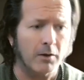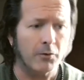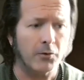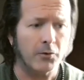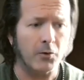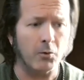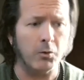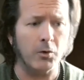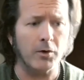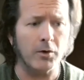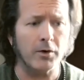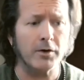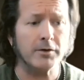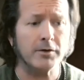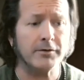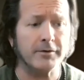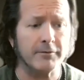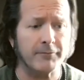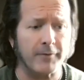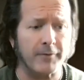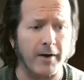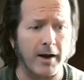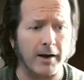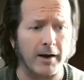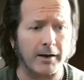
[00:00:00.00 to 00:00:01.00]
The word
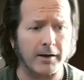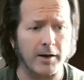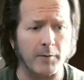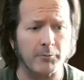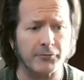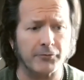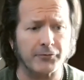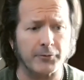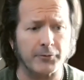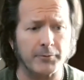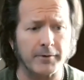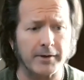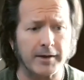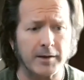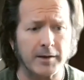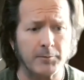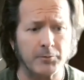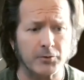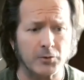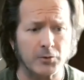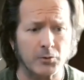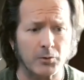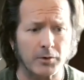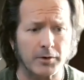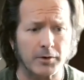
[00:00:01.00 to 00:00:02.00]
divoc comes from the
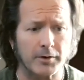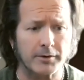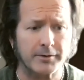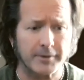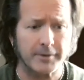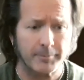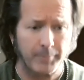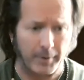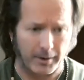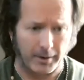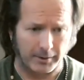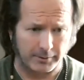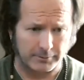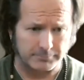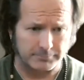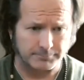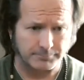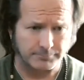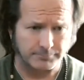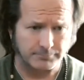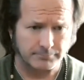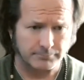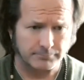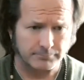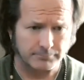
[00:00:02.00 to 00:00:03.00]
Hebrew word dybbuk,
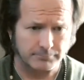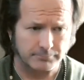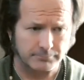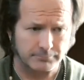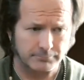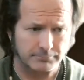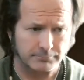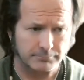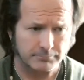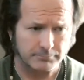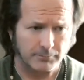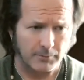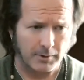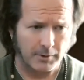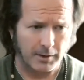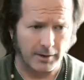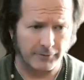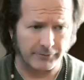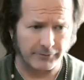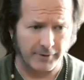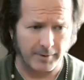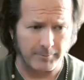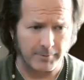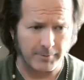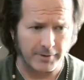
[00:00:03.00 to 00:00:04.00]

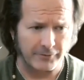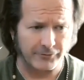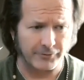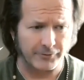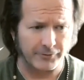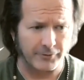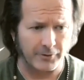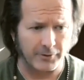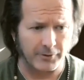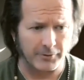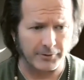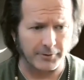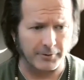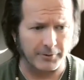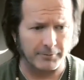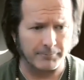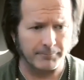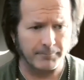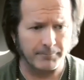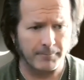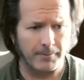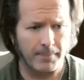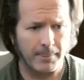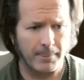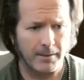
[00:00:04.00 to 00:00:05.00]
as I mentioned
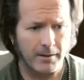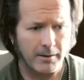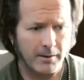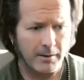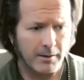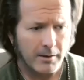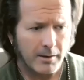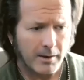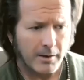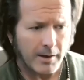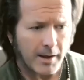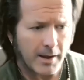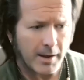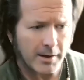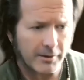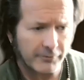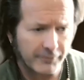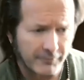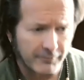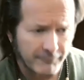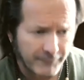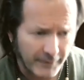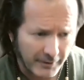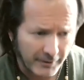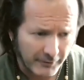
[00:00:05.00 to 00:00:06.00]
earlier, and
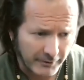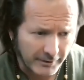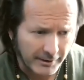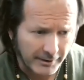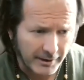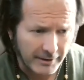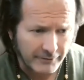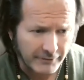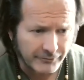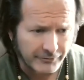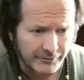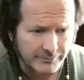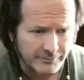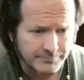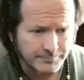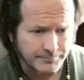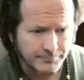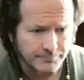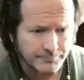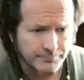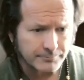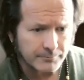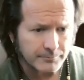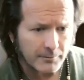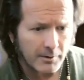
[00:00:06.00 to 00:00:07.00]
is a variation.
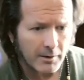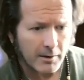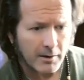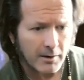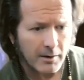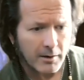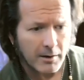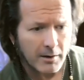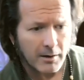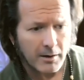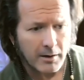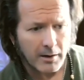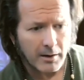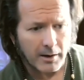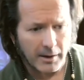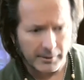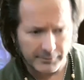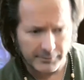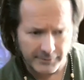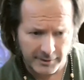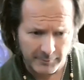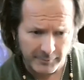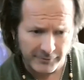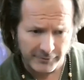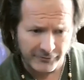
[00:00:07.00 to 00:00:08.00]
A
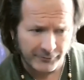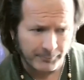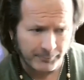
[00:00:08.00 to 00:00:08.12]
demon